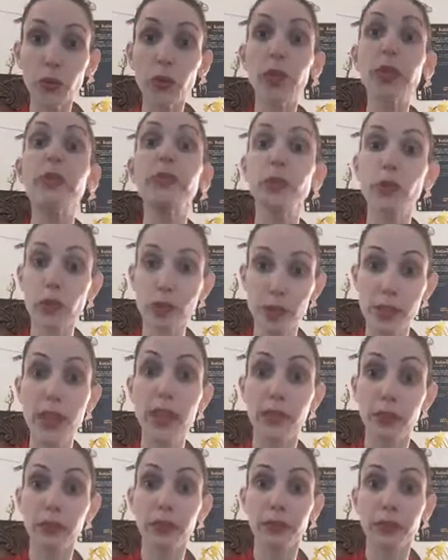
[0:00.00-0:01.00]
give
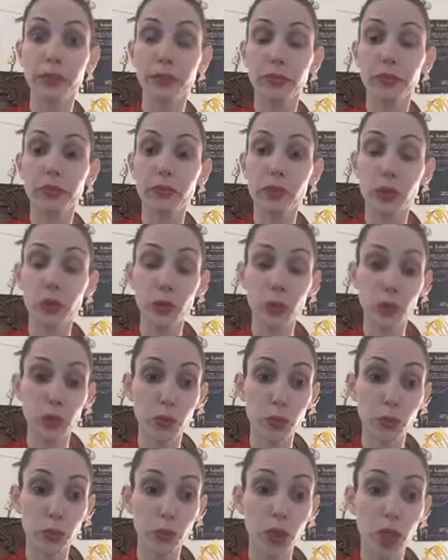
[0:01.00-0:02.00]
yourself,
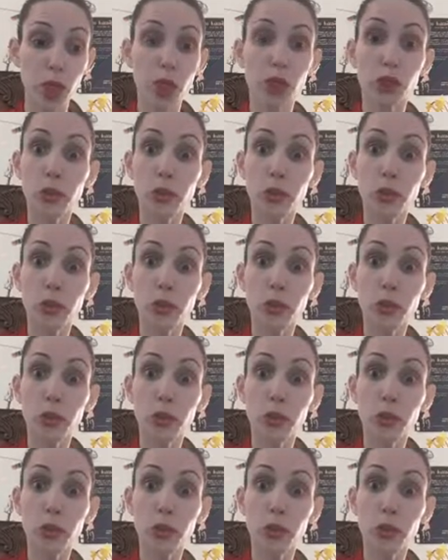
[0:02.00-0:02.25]
to